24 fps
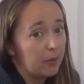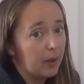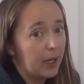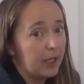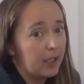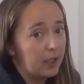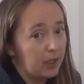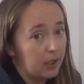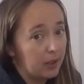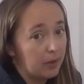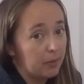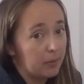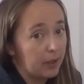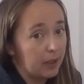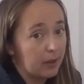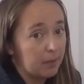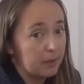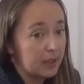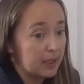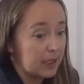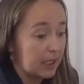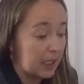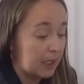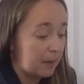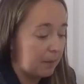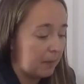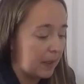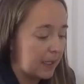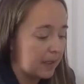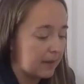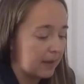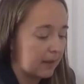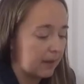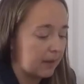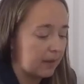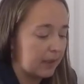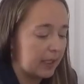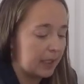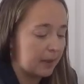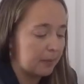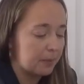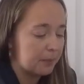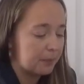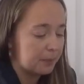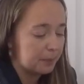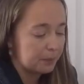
writing, and arithmetic, basically.